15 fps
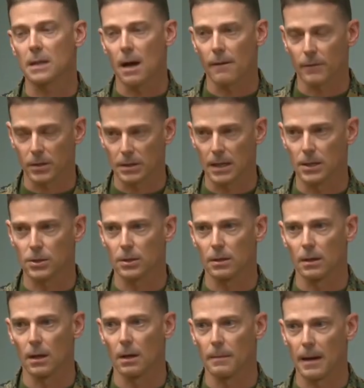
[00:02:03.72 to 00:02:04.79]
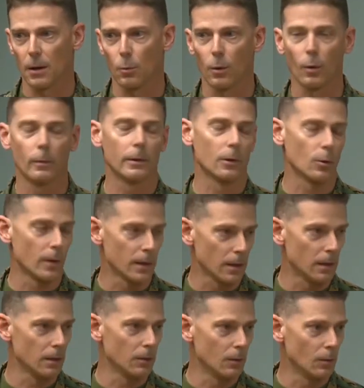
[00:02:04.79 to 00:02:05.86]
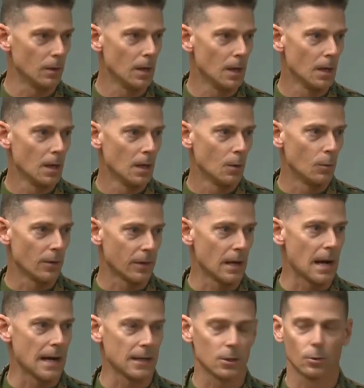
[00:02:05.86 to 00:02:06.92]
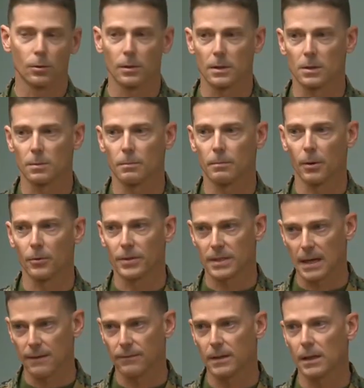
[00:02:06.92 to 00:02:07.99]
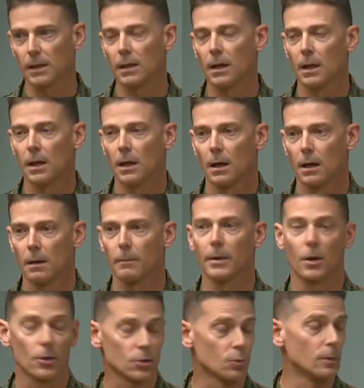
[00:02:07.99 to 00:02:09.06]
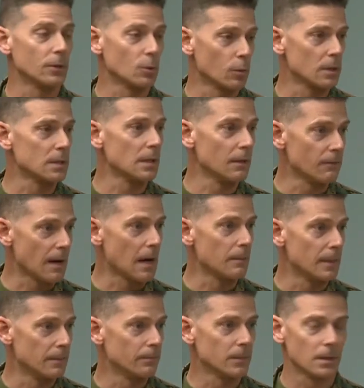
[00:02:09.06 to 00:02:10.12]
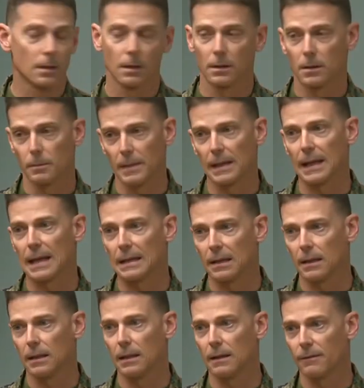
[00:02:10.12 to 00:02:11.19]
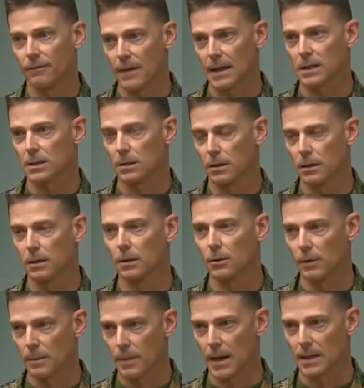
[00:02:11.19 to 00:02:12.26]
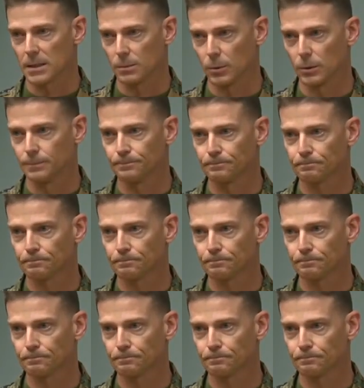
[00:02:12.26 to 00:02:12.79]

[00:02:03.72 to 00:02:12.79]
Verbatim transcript: conversation about what we were going to do with an eye towards both safety, uh, but also with towards the environment to, to mitigate the effects to the degree possible.